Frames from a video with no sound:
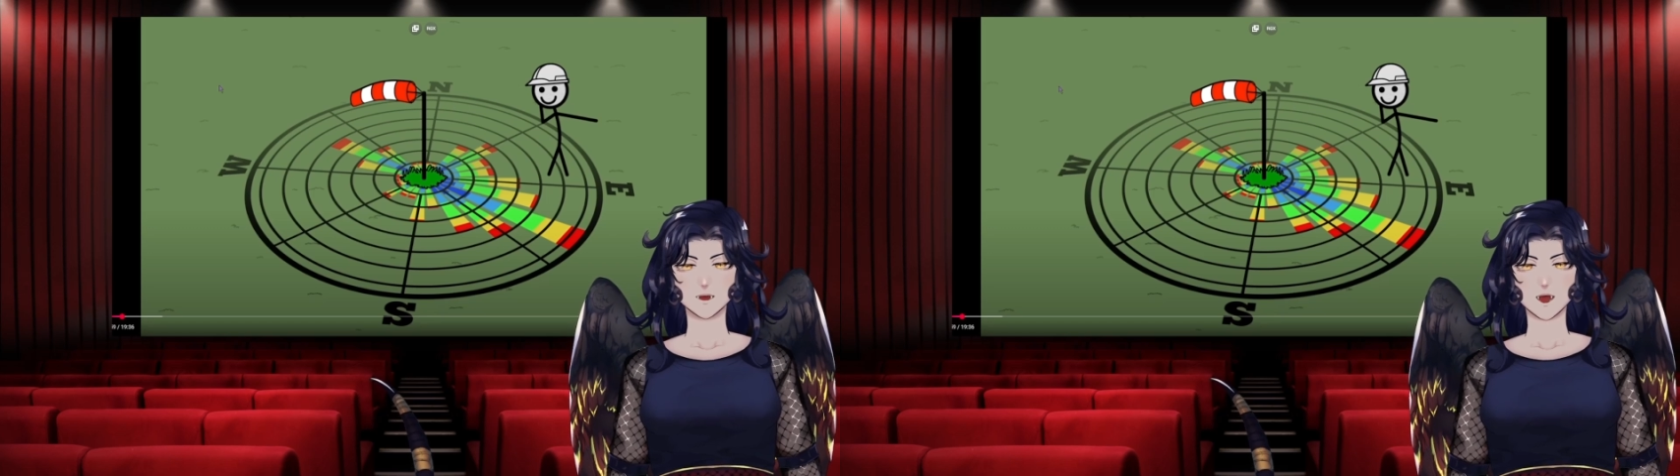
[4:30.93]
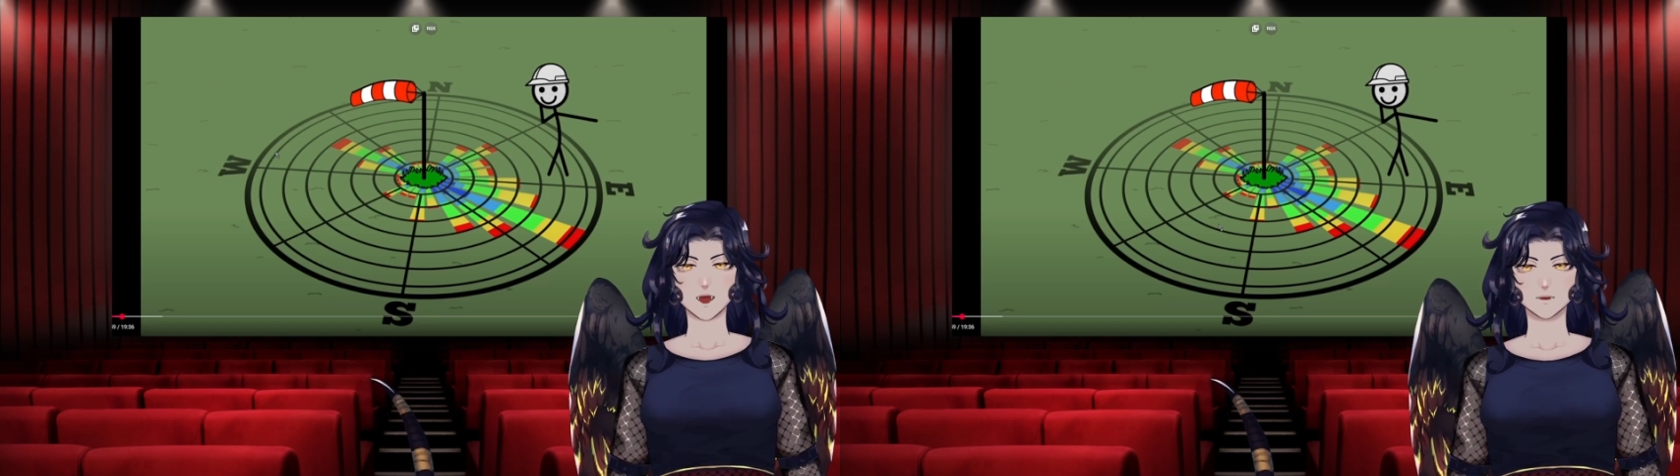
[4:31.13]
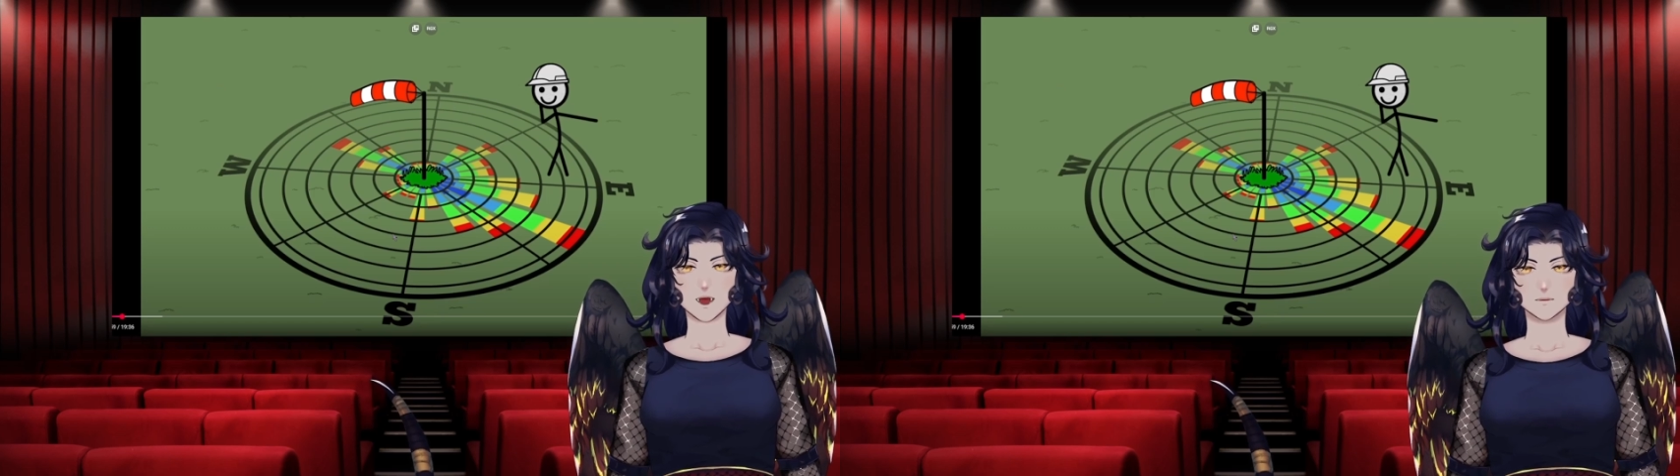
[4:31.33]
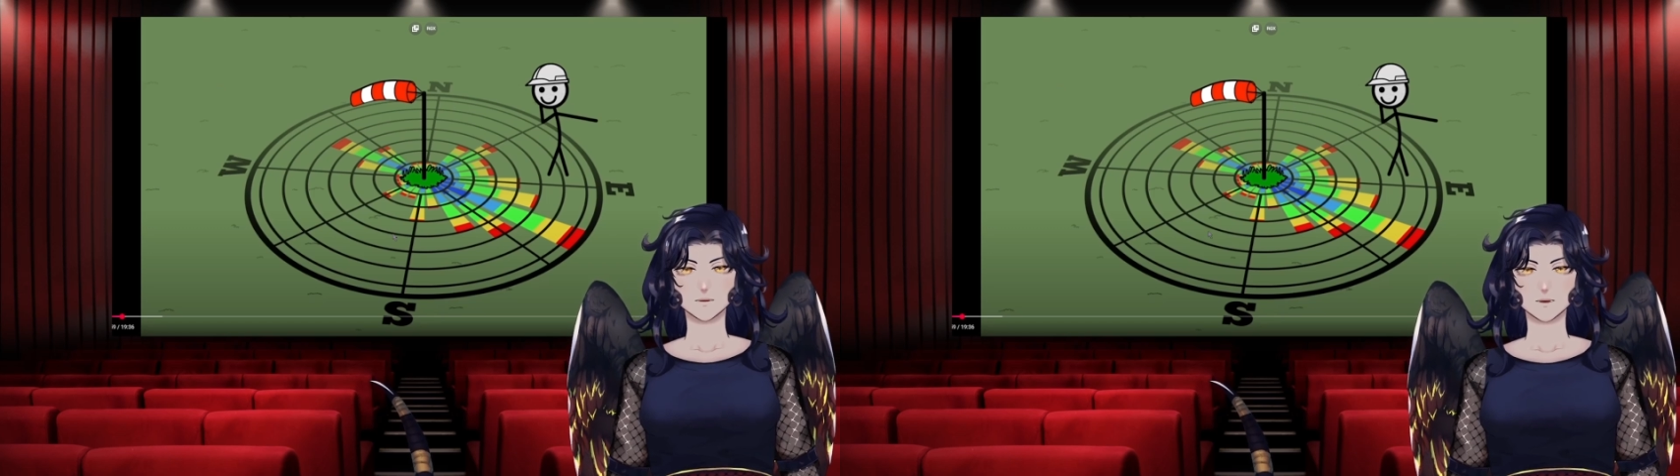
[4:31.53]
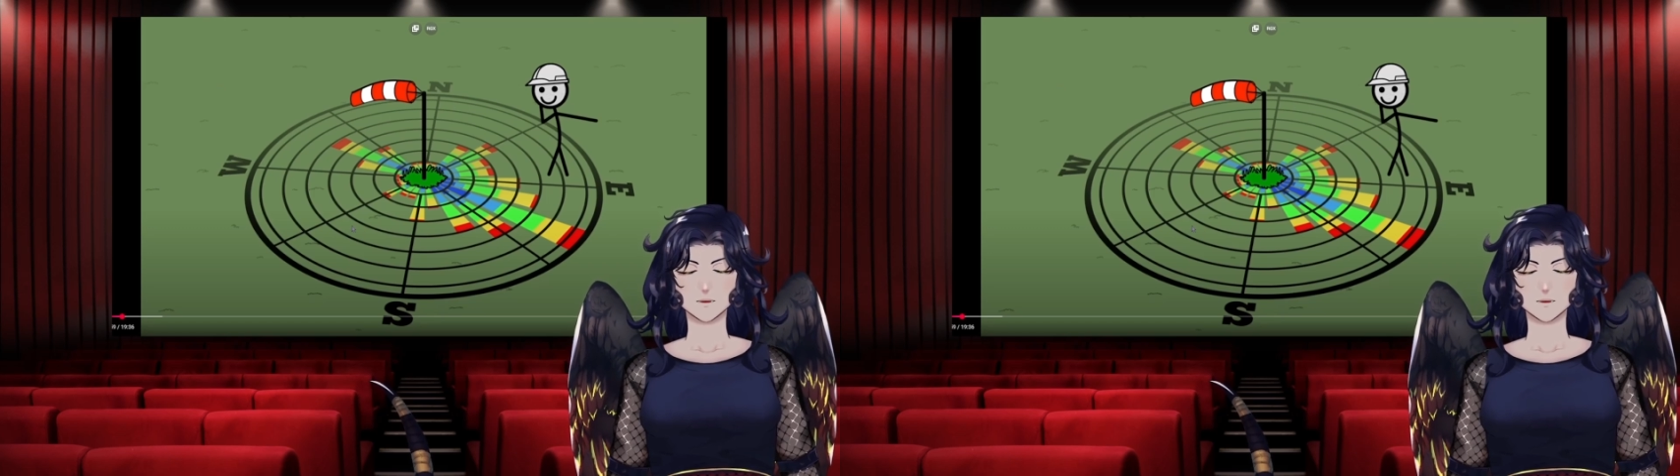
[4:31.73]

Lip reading: is actually